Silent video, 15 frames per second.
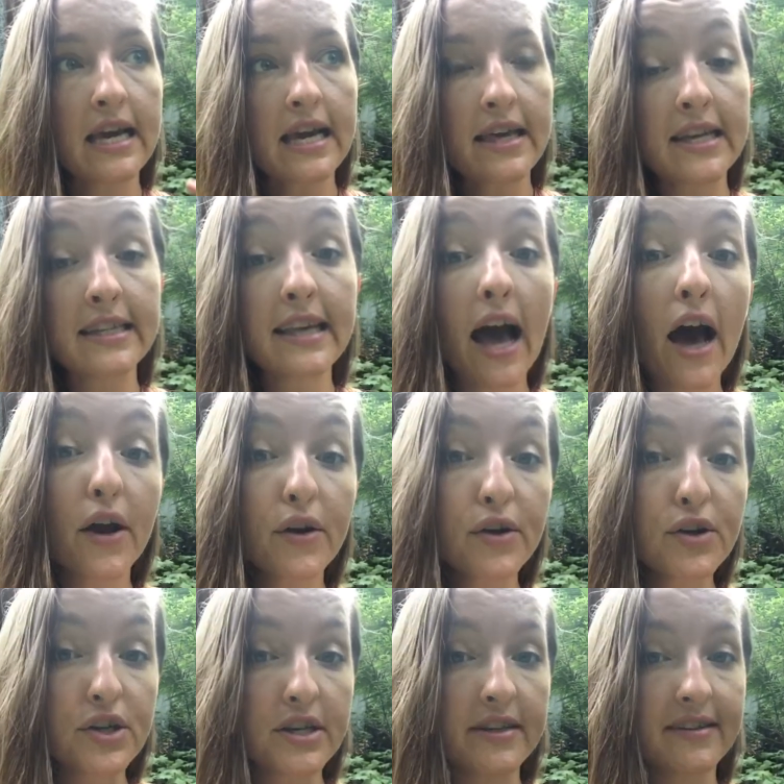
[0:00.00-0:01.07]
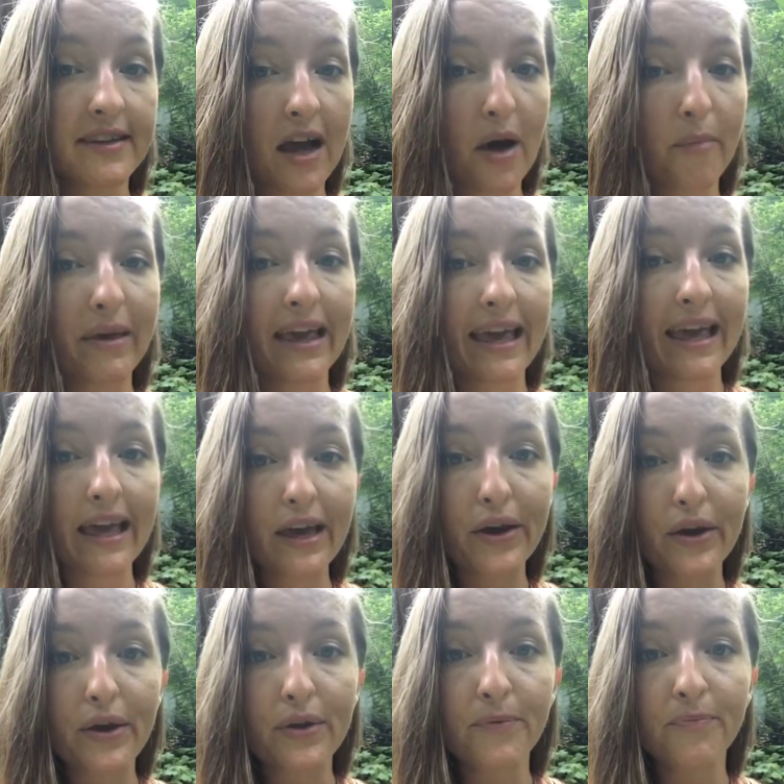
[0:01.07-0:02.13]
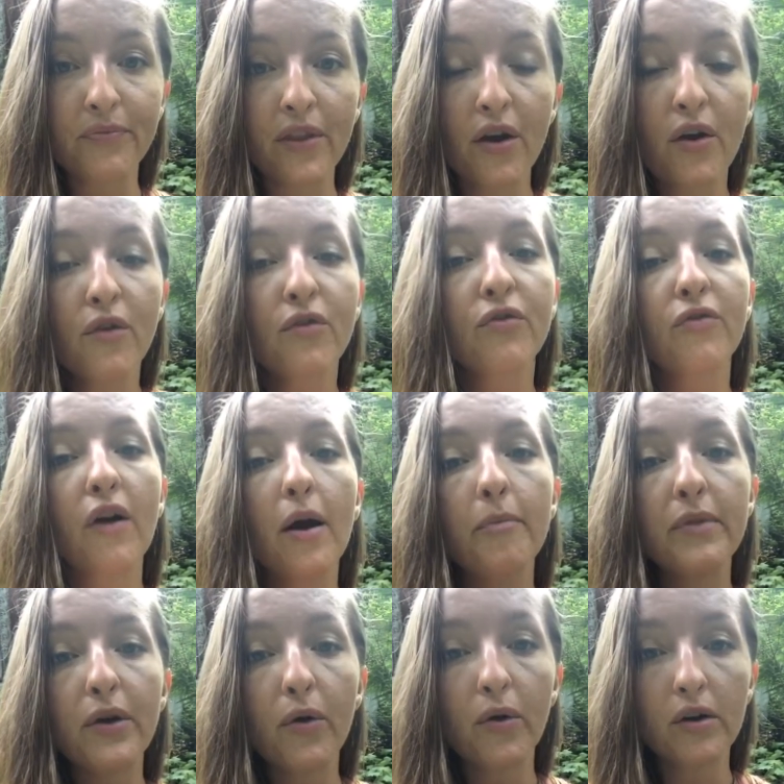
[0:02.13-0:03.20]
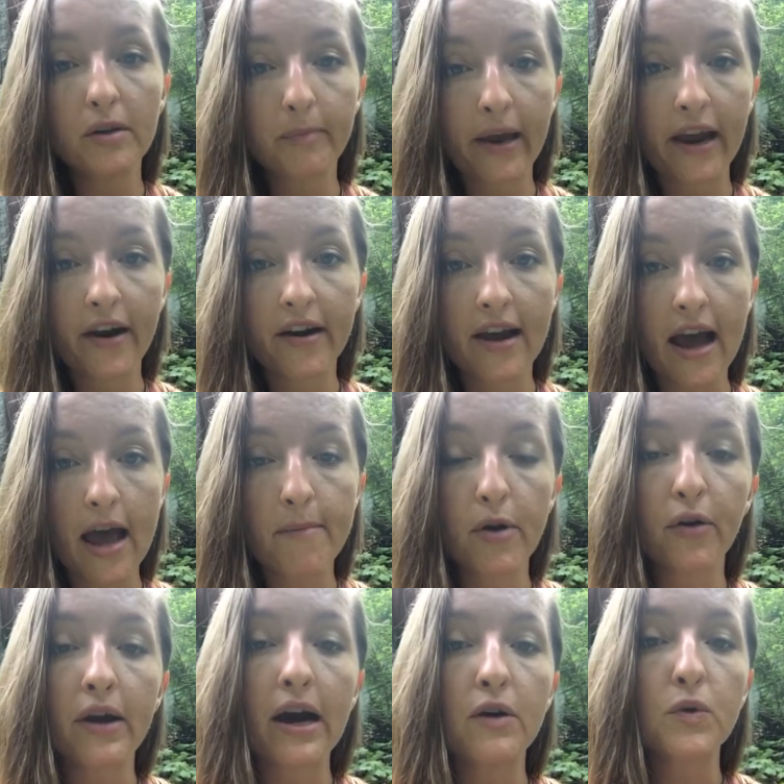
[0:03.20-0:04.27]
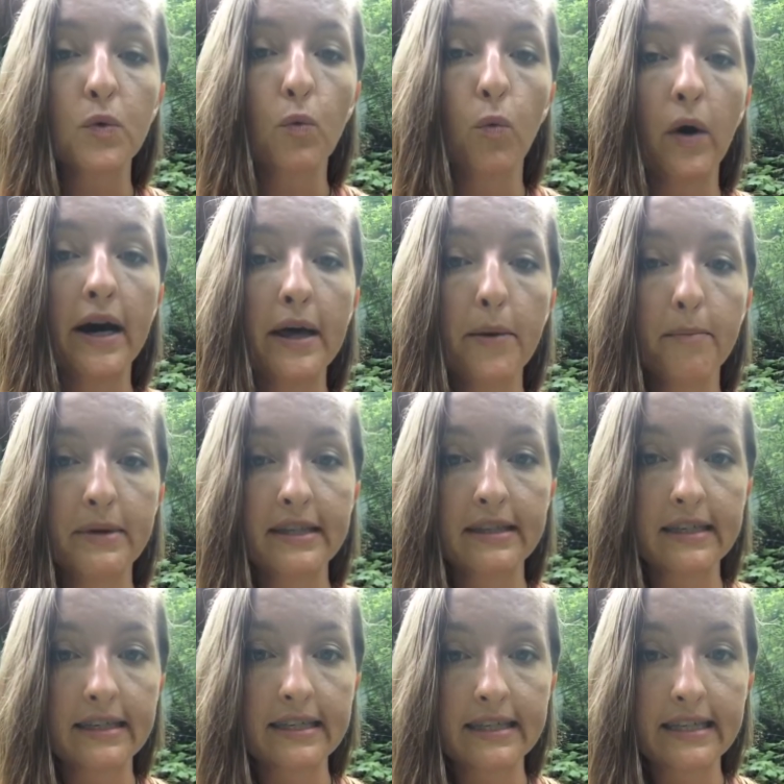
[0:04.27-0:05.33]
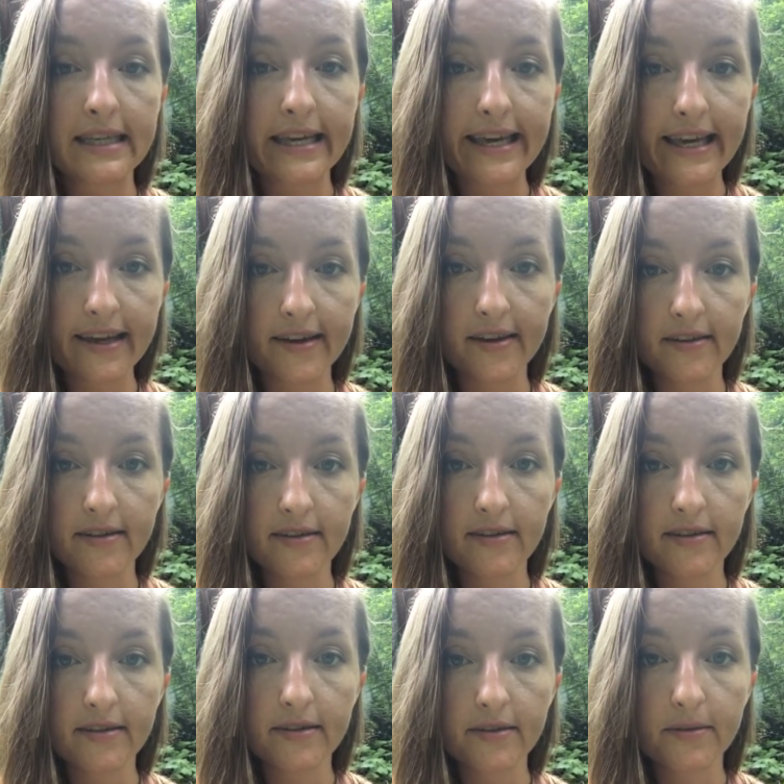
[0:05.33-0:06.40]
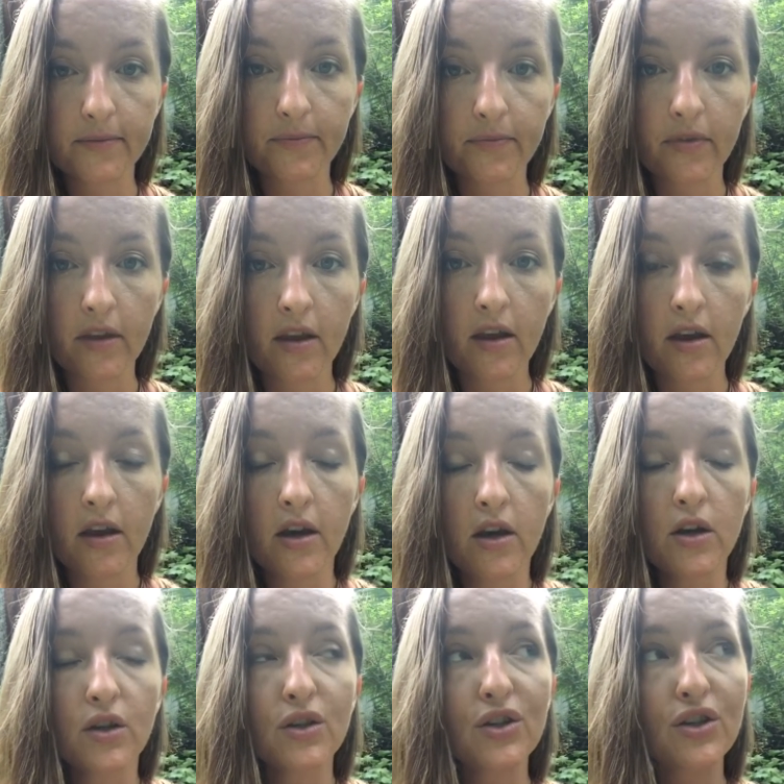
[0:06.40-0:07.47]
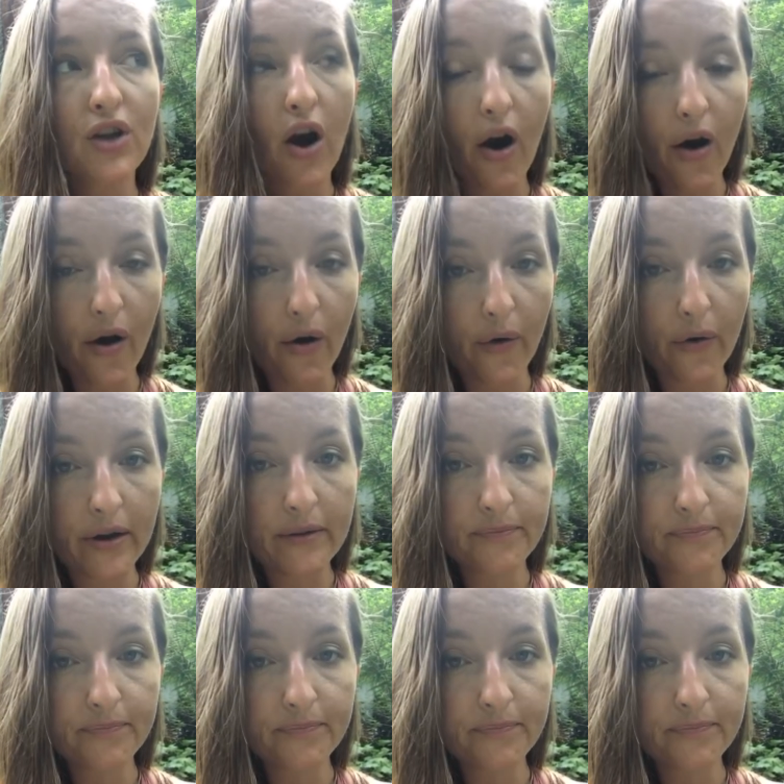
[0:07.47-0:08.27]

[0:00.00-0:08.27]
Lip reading: These energies coming in from the old paradigm around what business is. So